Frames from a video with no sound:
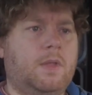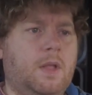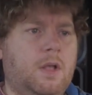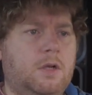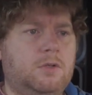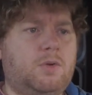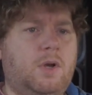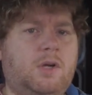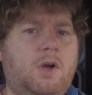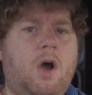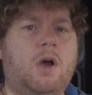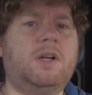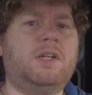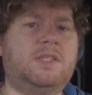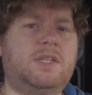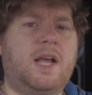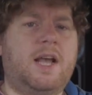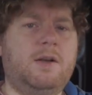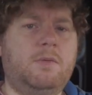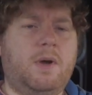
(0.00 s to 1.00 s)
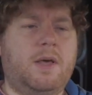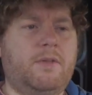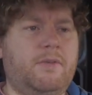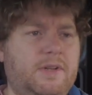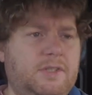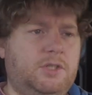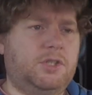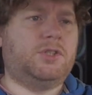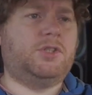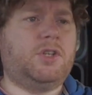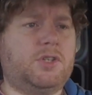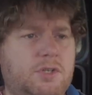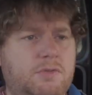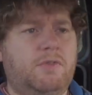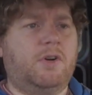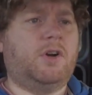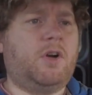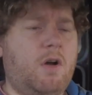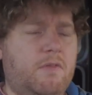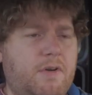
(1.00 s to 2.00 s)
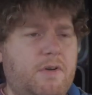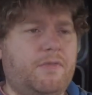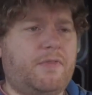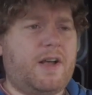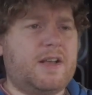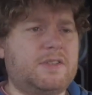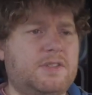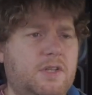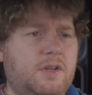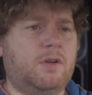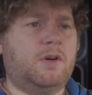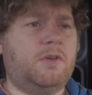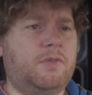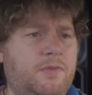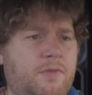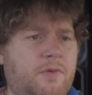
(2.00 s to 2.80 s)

So I can't decide whether it just doesn't recover fast enough,